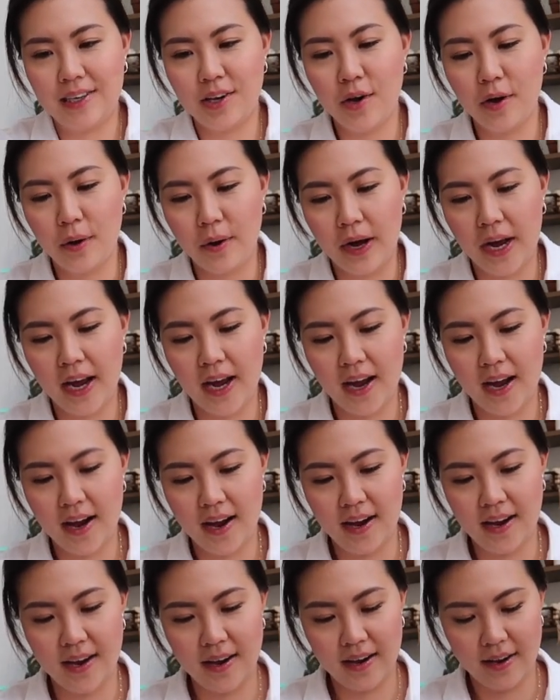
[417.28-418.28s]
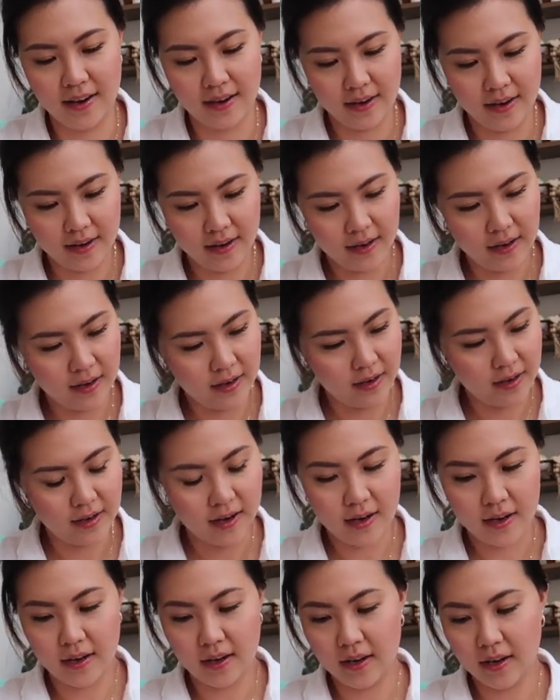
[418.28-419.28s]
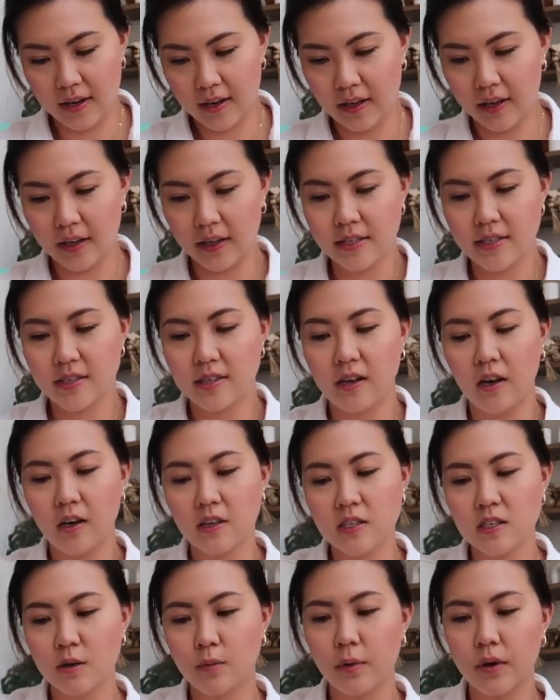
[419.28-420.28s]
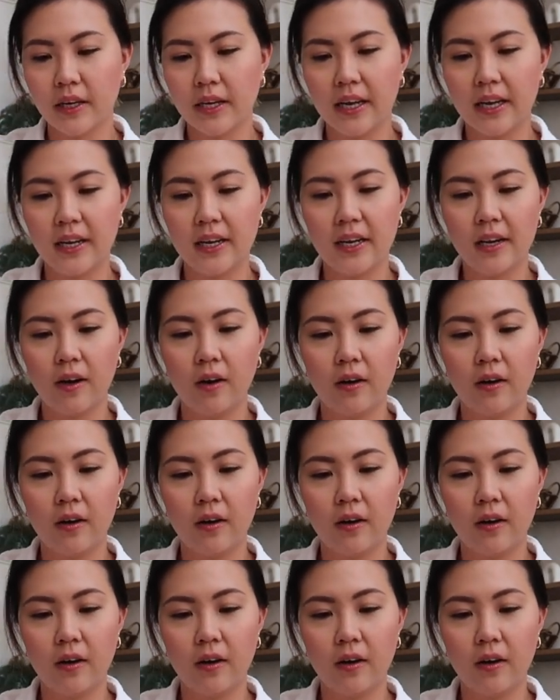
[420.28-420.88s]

Okay. I saw someone get it